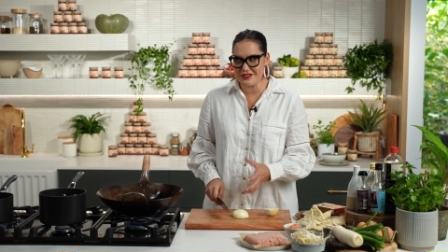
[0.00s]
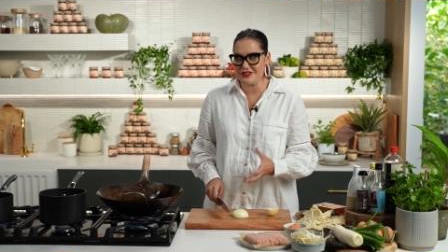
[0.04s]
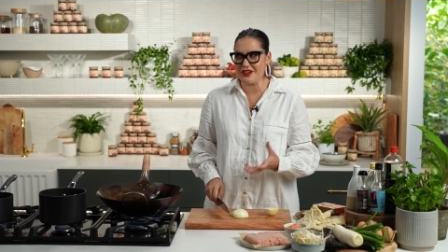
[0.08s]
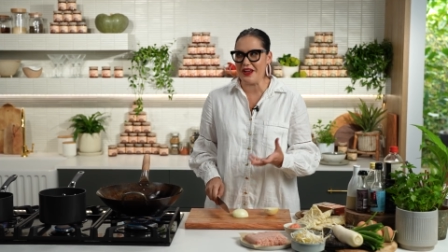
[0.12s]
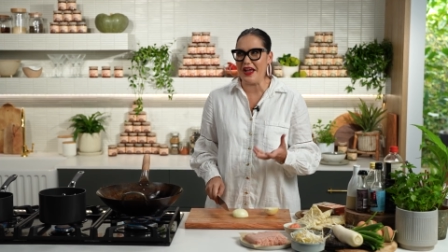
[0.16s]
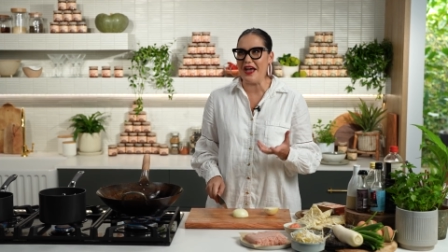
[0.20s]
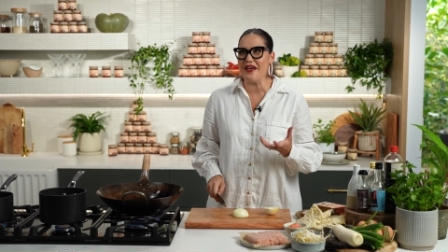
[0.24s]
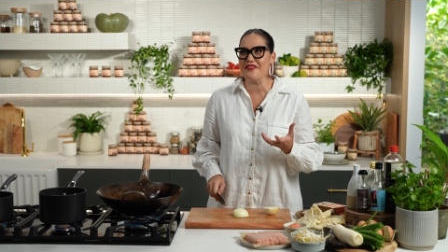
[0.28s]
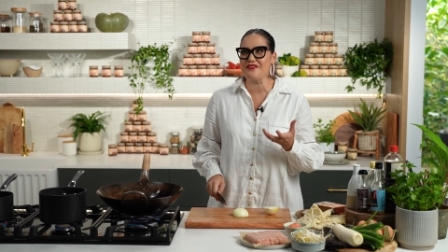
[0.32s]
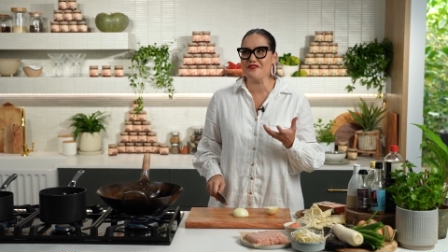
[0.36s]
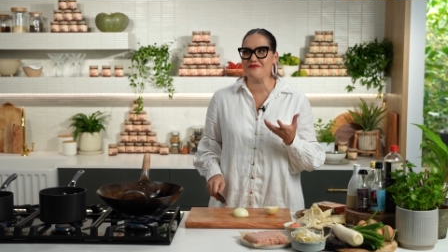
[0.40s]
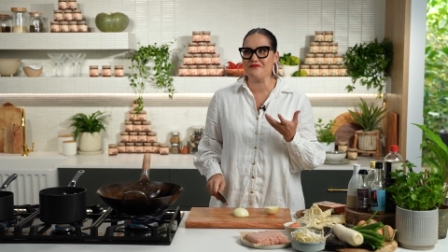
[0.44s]
So
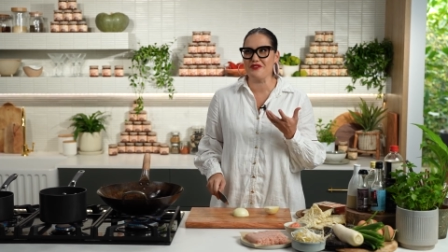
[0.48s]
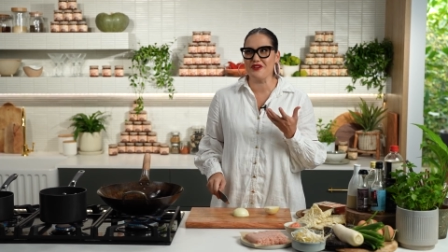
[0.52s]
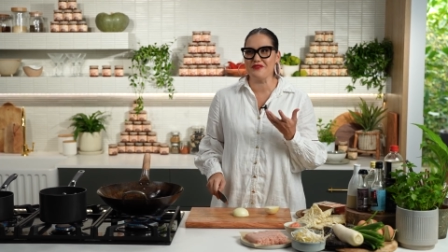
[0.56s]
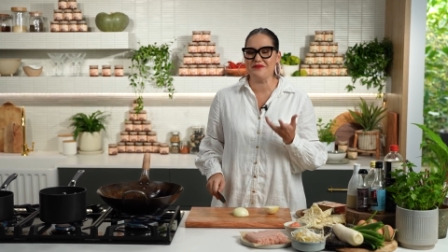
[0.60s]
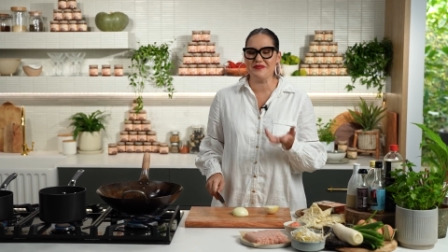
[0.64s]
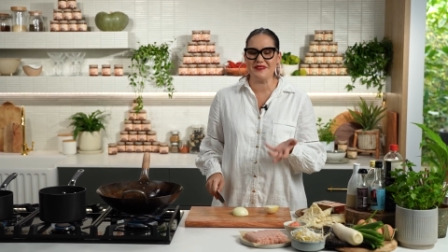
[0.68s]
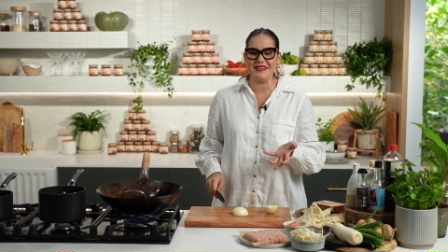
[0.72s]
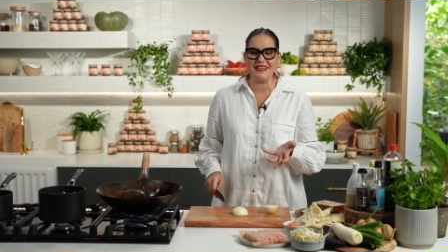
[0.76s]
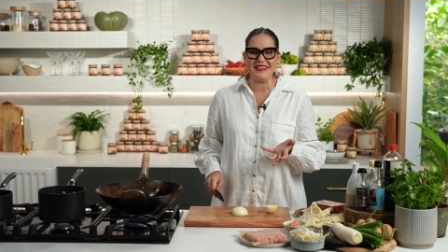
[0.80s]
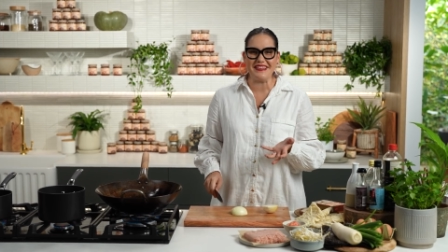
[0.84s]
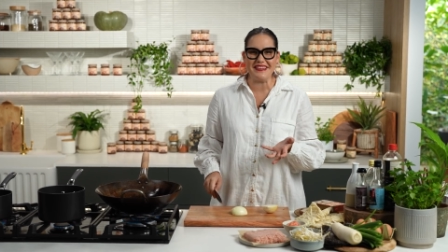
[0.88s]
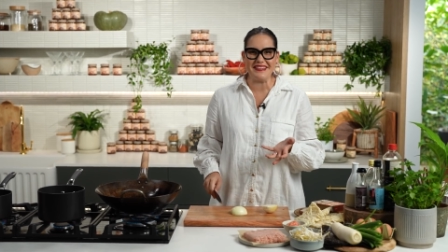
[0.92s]
at the
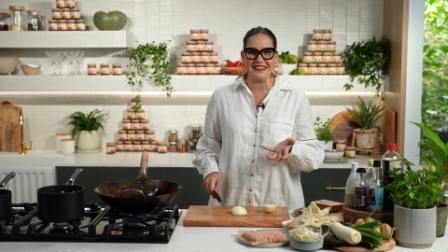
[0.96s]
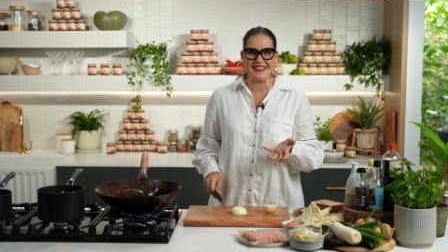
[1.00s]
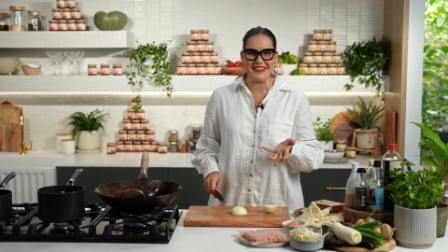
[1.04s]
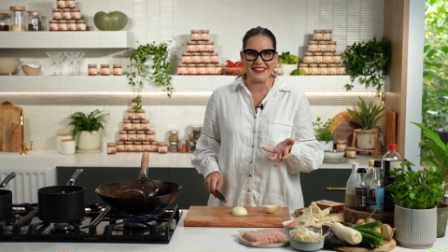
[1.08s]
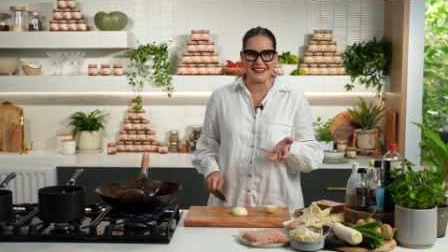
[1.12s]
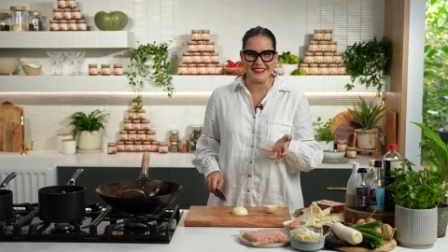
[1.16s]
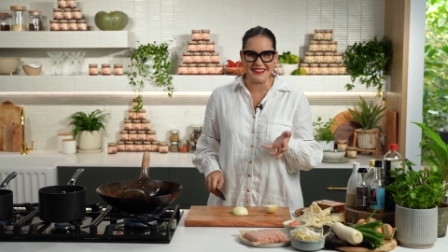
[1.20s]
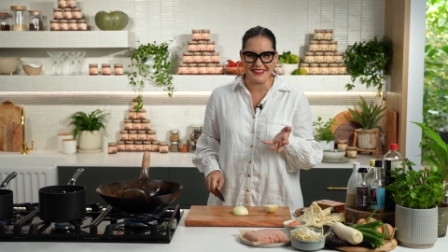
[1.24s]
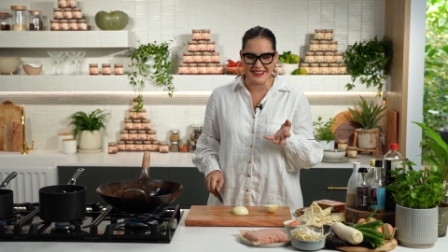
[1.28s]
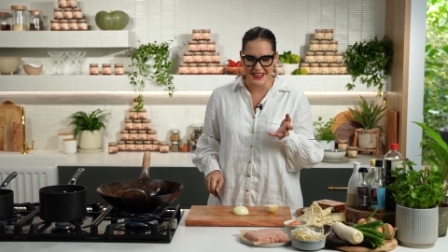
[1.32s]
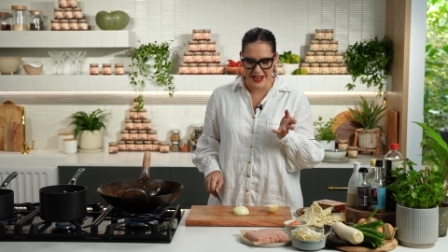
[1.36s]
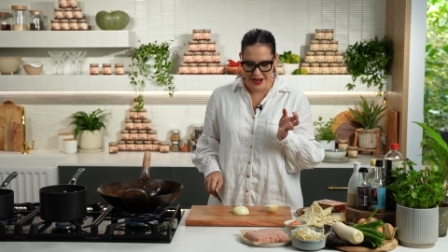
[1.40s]
moment here
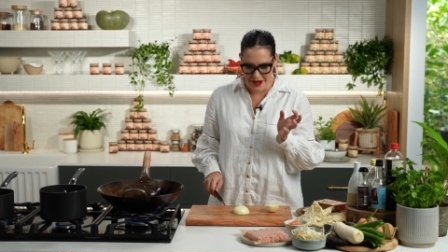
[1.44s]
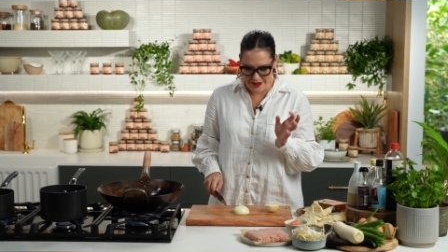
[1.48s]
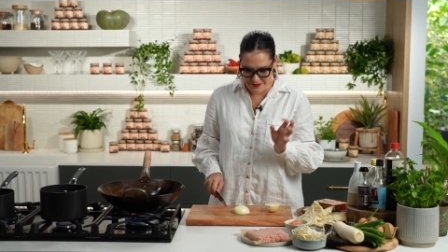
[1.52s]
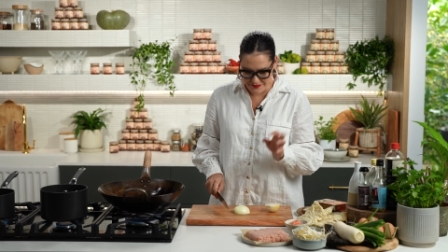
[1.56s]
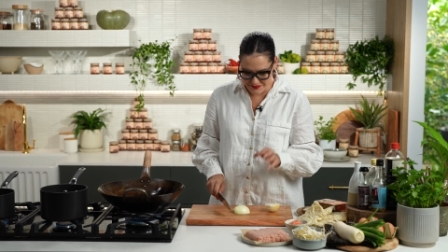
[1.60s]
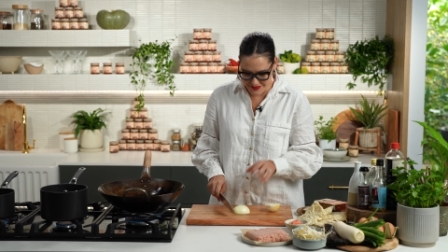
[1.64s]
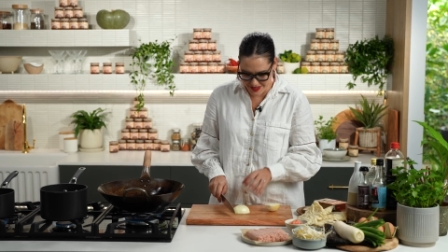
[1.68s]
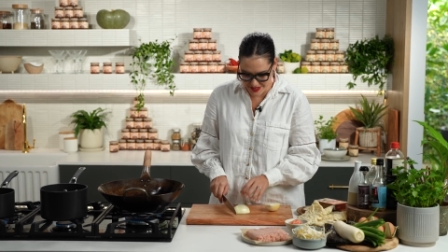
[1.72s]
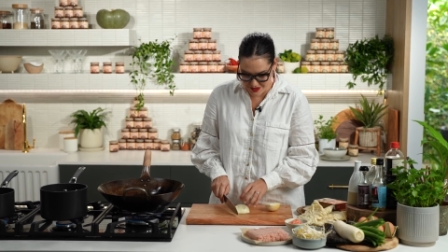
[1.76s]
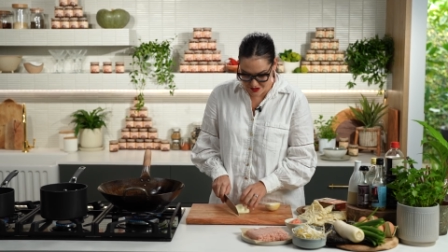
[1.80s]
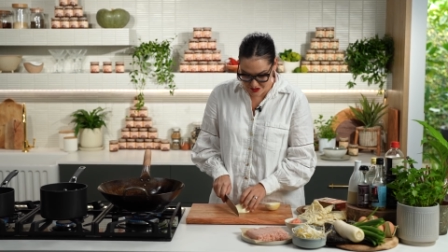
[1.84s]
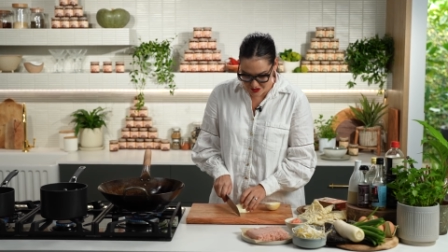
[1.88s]
in,
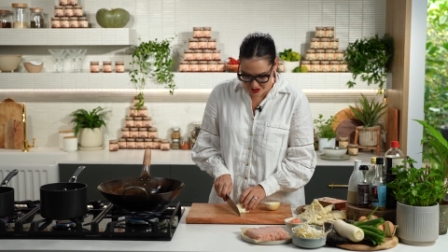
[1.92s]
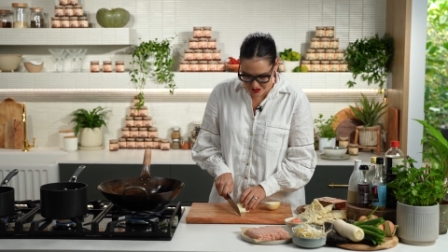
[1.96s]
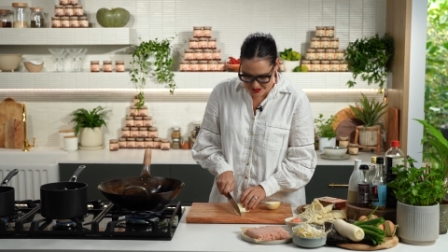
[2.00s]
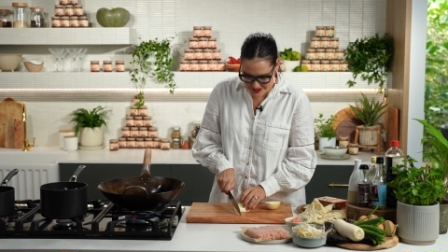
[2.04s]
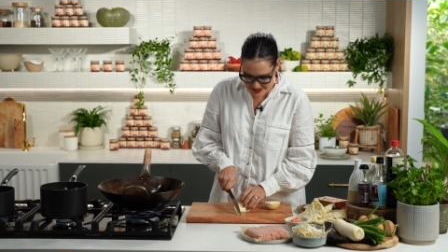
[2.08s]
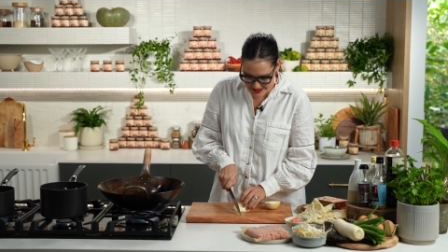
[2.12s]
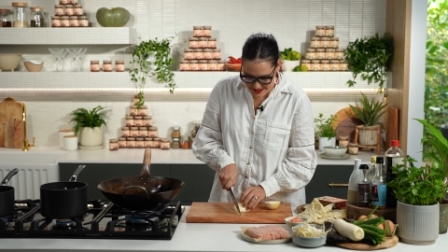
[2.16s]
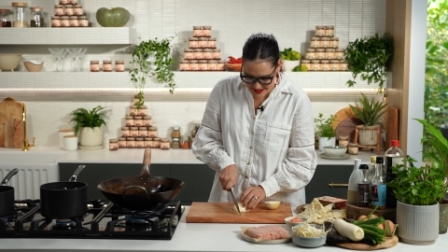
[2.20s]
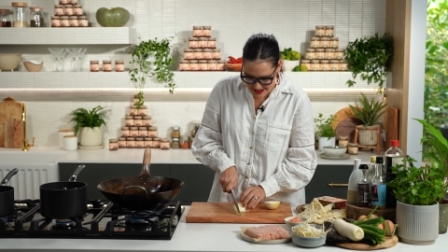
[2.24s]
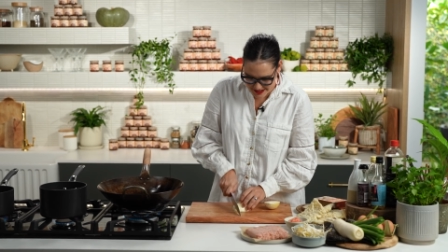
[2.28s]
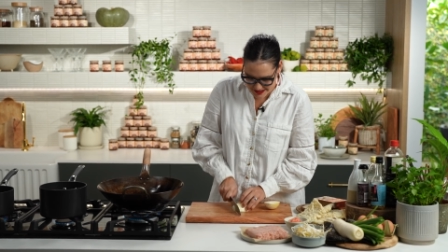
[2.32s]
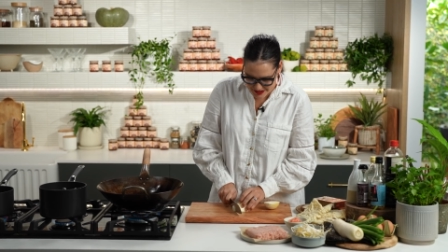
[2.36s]
um, in
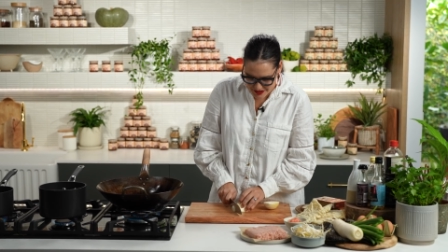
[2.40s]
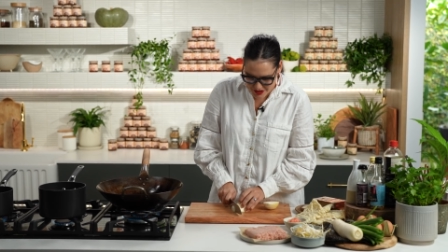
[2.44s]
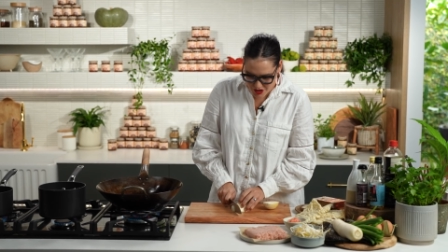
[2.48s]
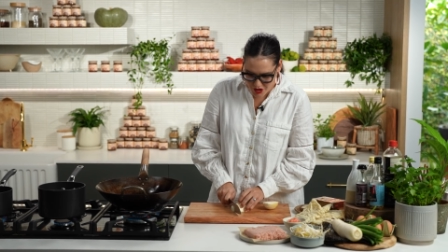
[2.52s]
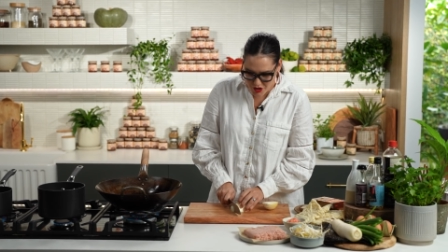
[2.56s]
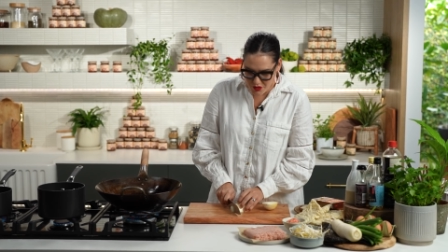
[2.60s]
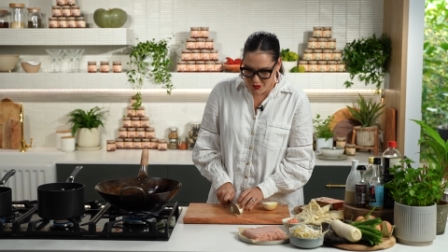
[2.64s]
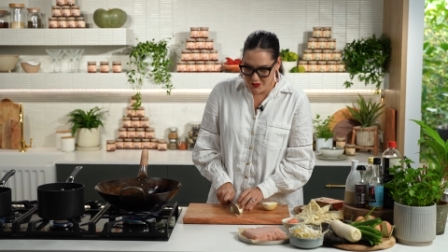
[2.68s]
Noosa,